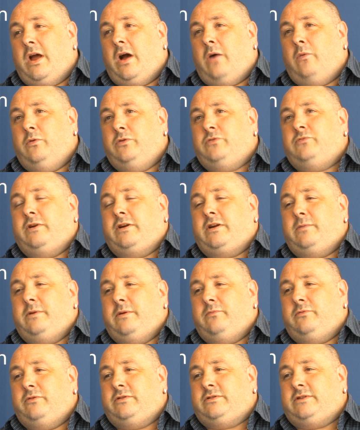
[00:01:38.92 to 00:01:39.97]
I would
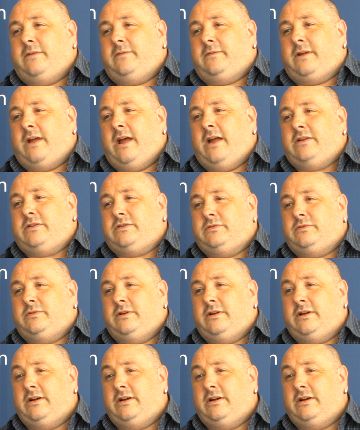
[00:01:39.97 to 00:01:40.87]
recommend British Safety Council.